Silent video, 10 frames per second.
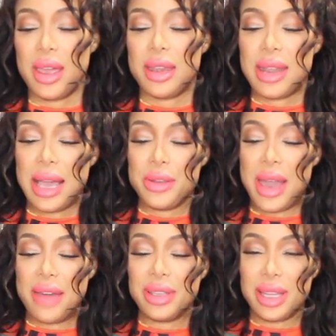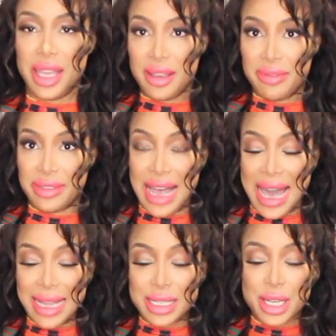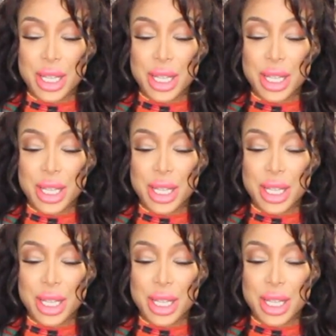Now you have it laying flat.